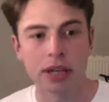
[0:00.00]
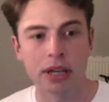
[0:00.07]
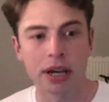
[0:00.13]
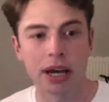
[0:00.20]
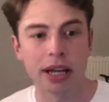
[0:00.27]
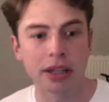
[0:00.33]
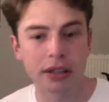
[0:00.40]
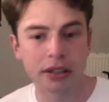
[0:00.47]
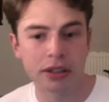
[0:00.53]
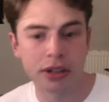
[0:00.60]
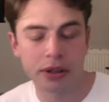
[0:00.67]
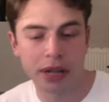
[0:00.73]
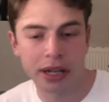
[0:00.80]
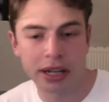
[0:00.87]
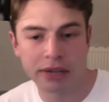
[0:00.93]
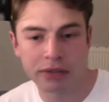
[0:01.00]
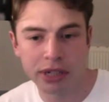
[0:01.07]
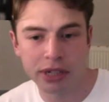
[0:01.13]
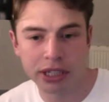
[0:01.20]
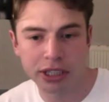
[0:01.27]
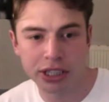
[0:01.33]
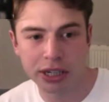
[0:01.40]
Yeah, and you know, and that
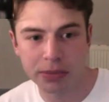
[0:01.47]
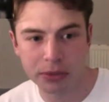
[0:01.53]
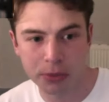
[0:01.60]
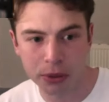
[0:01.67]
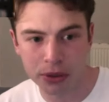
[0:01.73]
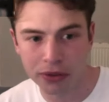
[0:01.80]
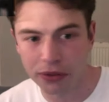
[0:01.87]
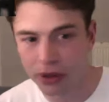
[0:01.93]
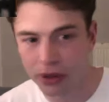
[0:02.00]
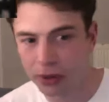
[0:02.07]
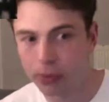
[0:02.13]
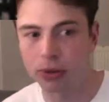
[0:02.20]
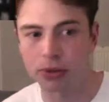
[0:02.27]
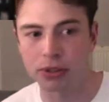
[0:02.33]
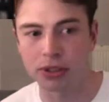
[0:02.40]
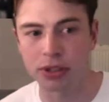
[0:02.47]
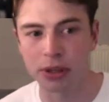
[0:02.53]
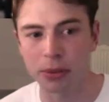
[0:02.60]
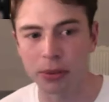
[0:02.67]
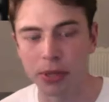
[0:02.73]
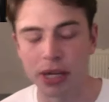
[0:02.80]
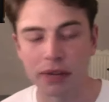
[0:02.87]
really shaped what the film was. You
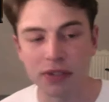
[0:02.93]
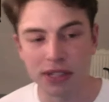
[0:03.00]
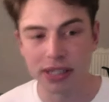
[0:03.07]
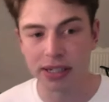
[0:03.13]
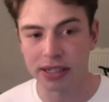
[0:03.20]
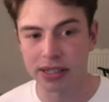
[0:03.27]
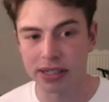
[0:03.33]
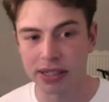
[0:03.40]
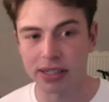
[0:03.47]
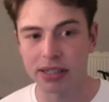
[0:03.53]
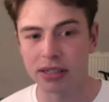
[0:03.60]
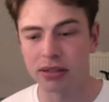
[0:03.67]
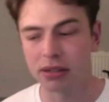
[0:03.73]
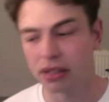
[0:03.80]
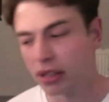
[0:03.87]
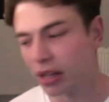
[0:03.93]
know, we have 60.